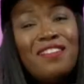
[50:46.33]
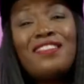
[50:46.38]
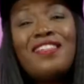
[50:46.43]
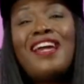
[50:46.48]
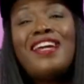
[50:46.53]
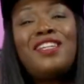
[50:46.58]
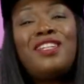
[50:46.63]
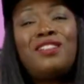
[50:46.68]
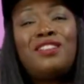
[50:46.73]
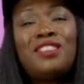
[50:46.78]

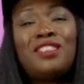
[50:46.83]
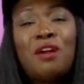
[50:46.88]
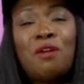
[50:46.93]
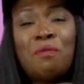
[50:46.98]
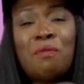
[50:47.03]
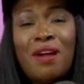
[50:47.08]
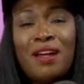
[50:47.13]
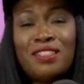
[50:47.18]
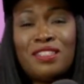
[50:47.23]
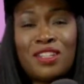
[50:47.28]
Thank you so
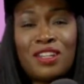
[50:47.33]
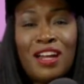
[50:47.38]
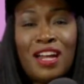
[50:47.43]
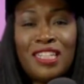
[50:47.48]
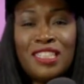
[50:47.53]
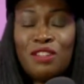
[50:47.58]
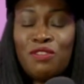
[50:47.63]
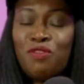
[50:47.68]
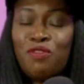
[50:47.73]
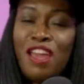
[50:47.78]
much,
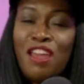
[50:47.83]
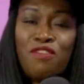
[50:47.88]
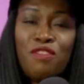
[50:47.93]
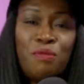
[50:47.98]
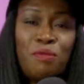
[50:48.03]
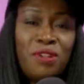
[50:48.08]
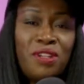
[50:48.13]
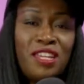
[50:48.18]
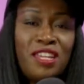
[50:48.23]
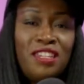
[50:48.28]
guys, and for
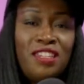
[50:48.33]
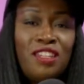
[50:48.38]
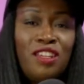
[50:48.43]
everybody in